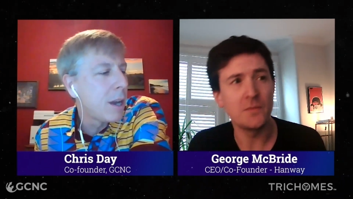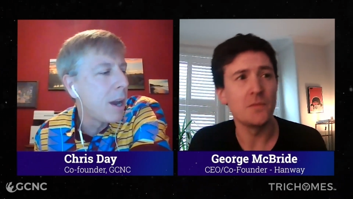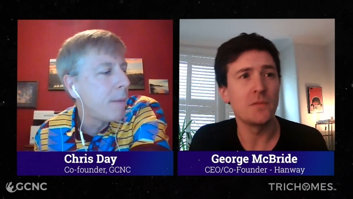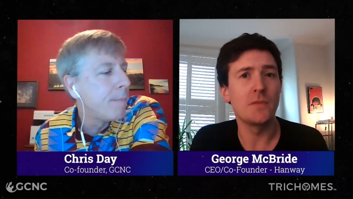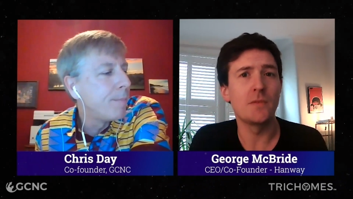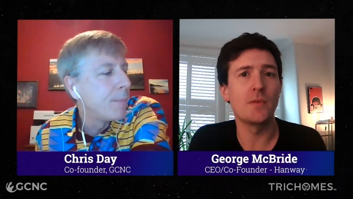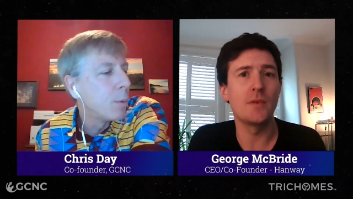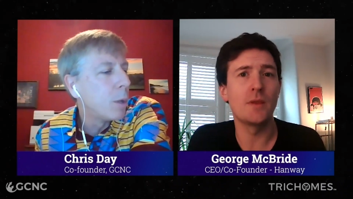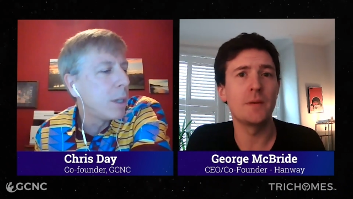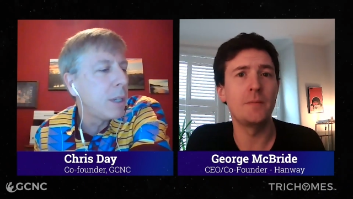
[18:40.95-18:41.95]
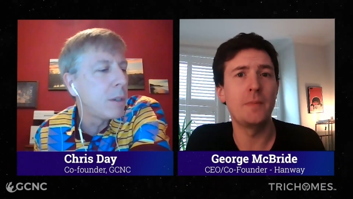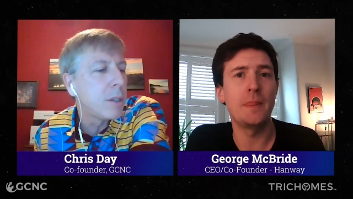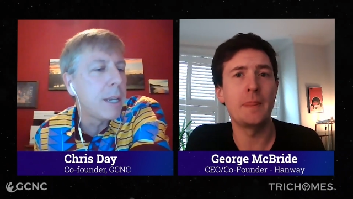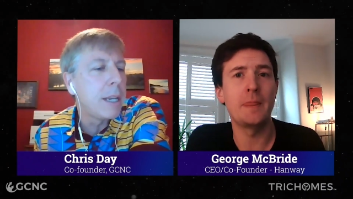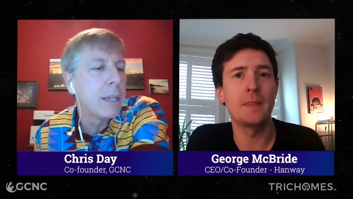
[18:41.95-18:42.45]
Speaker 1: um, what do you
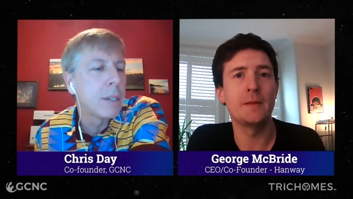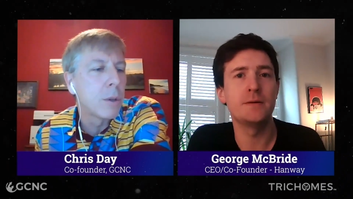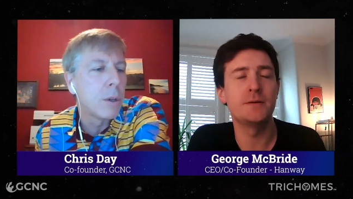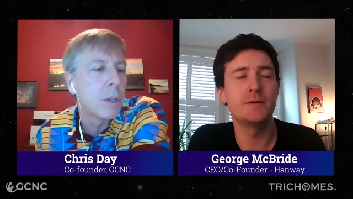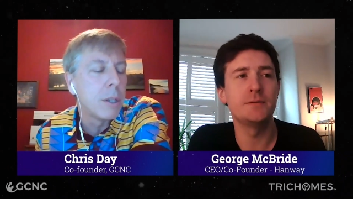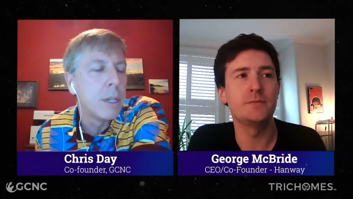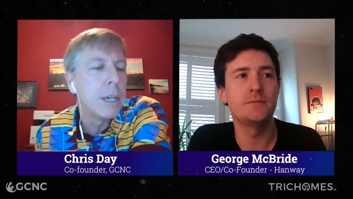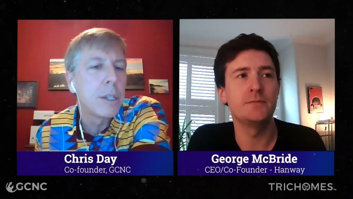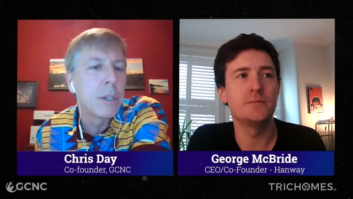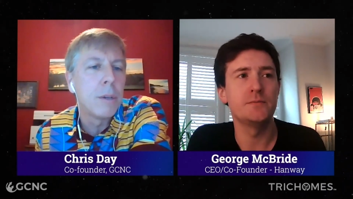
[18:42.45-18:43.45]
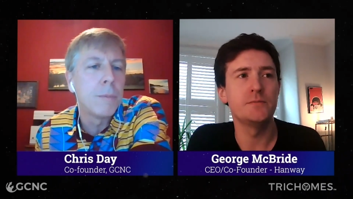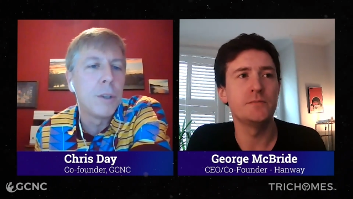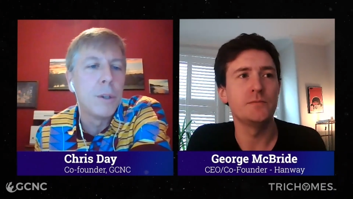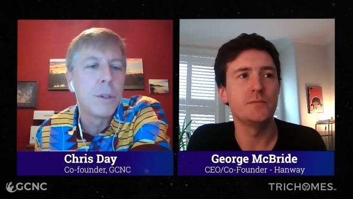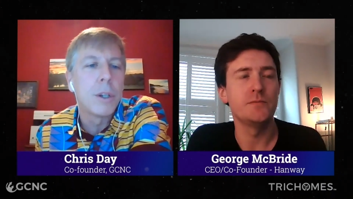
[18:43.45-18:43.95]
see as sort of the near
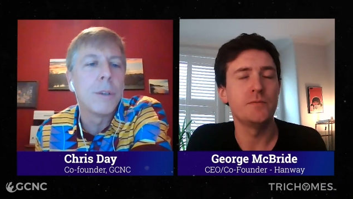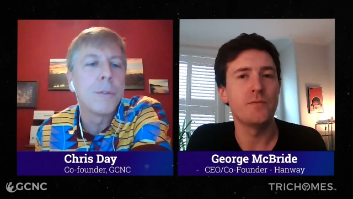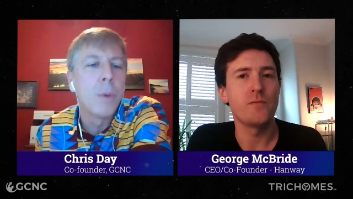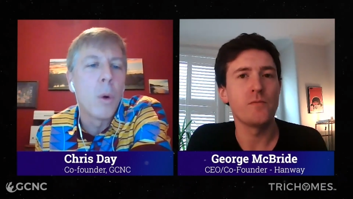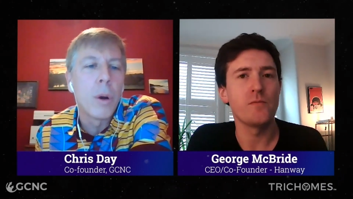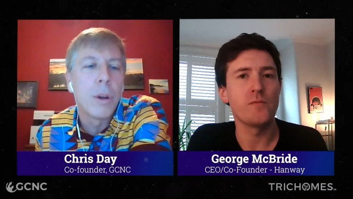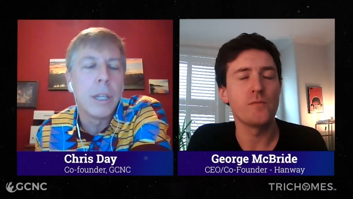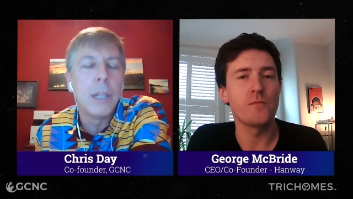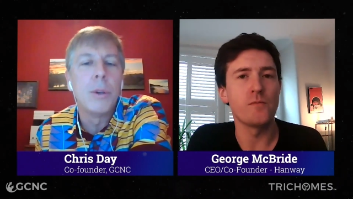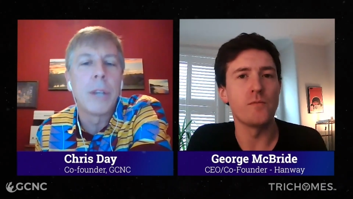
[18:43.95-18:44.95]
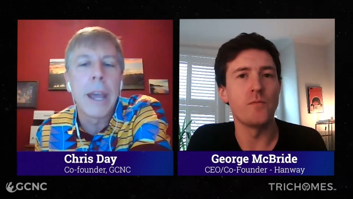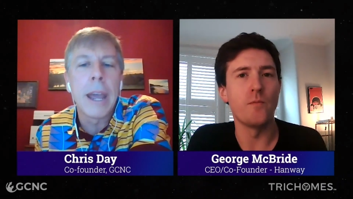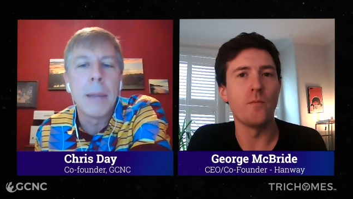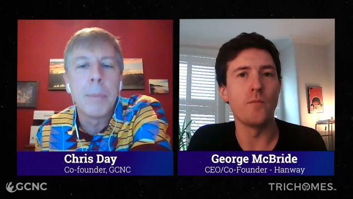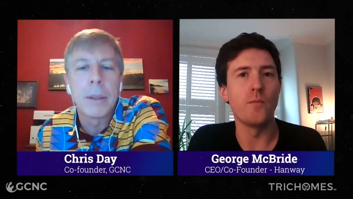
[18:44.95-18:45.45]
term future for the
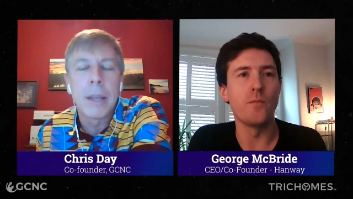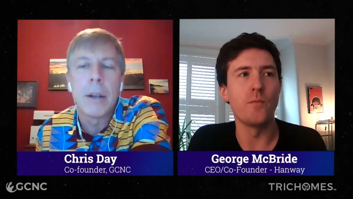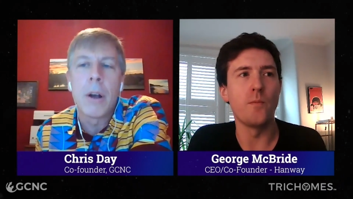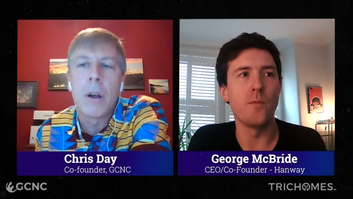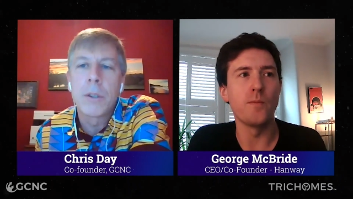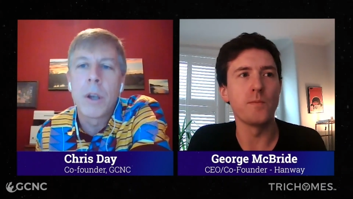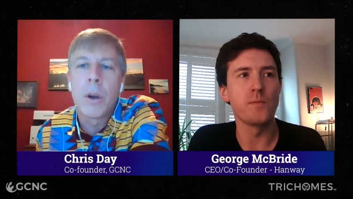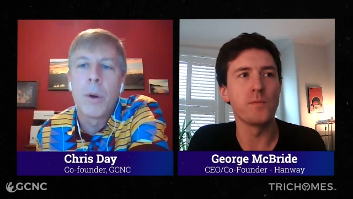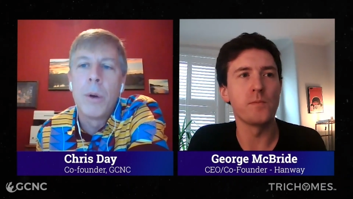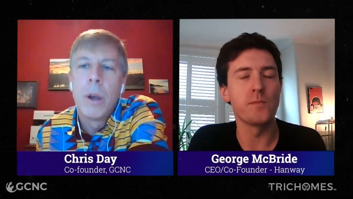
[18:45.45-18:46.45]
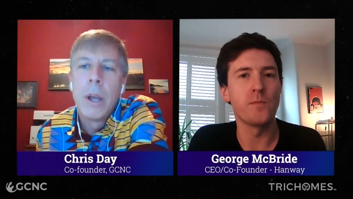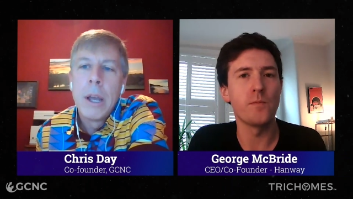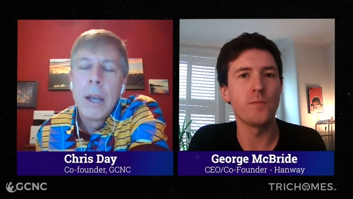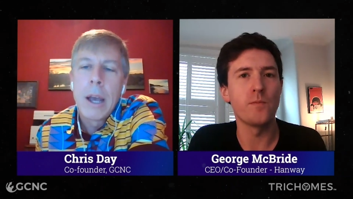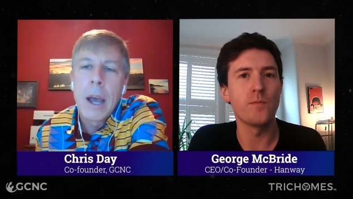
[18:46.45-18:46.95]
UK, but then also
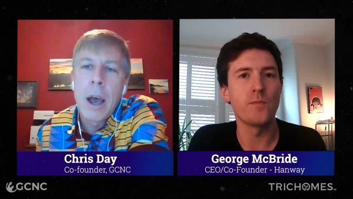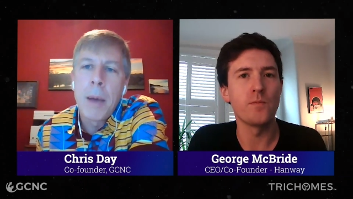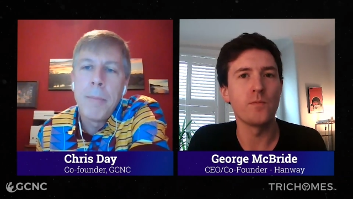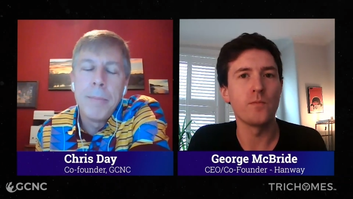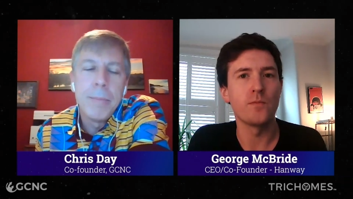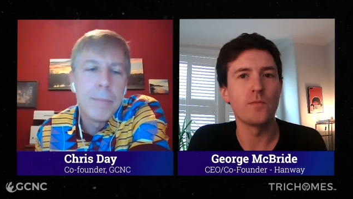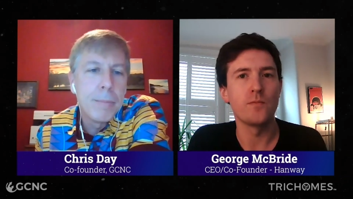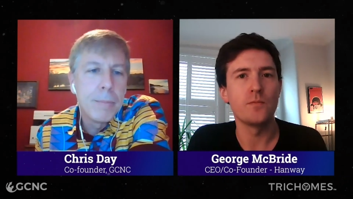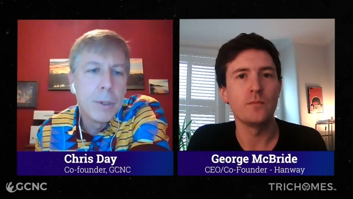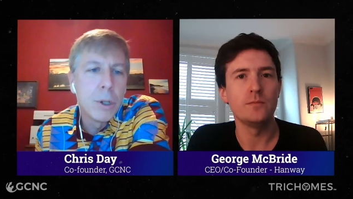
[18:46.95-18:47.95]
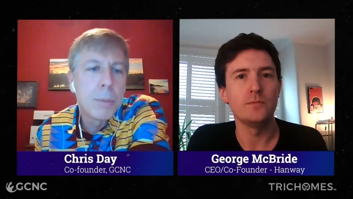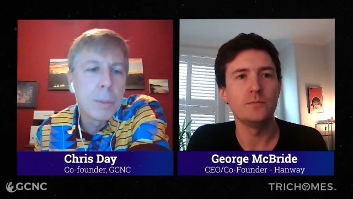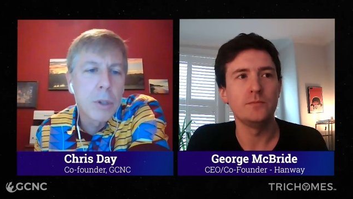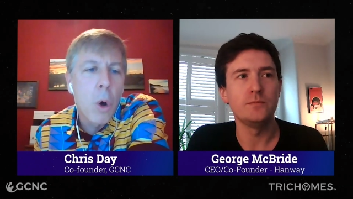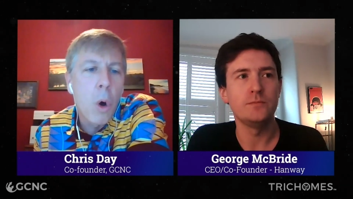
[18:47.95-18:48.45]
um,
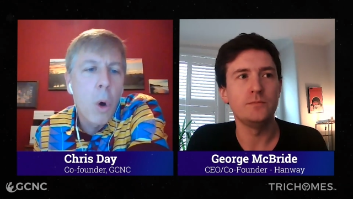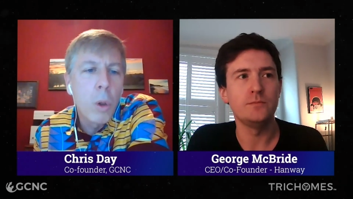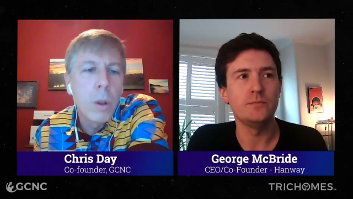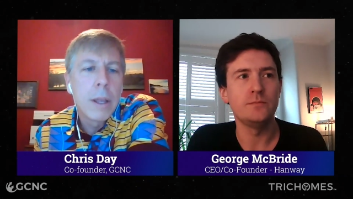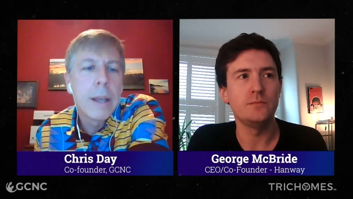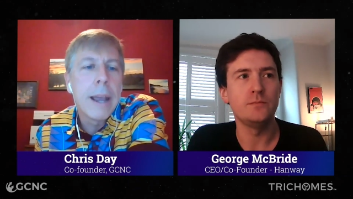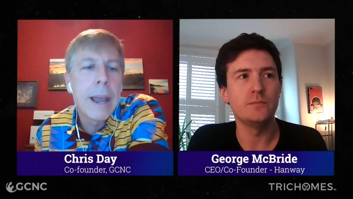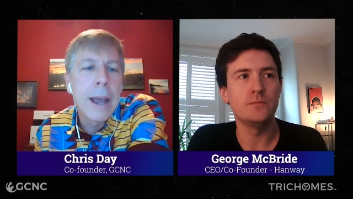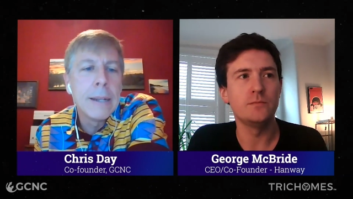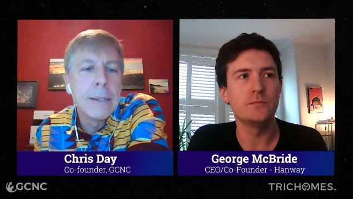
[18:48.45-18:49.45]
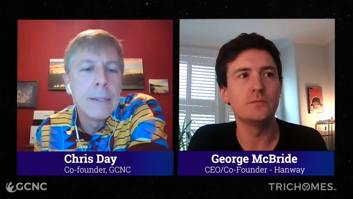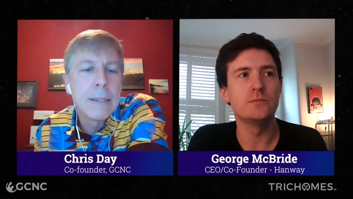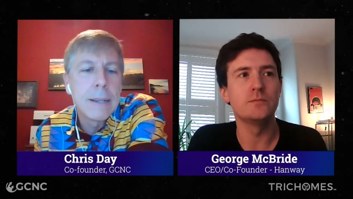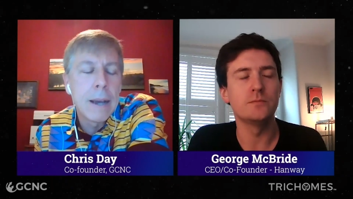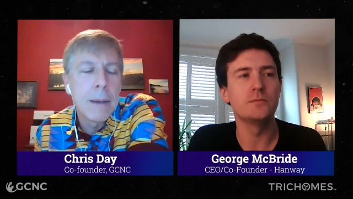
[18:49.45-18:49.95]
Europe as a whole?
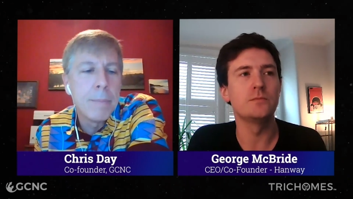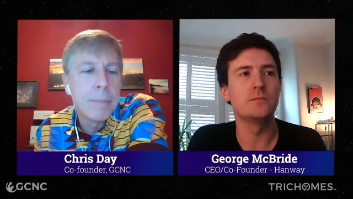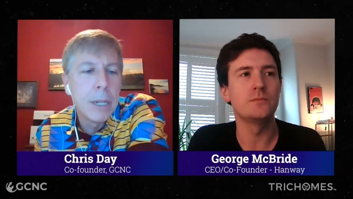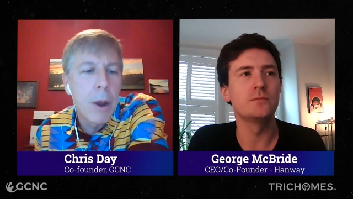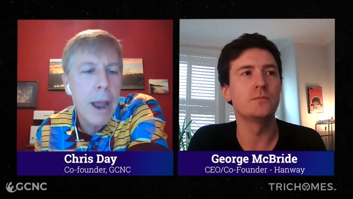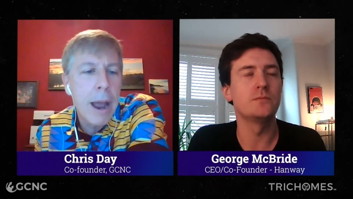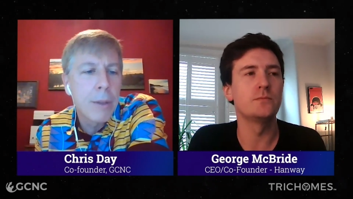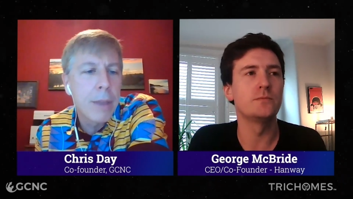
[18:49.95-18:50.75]
and um, you know how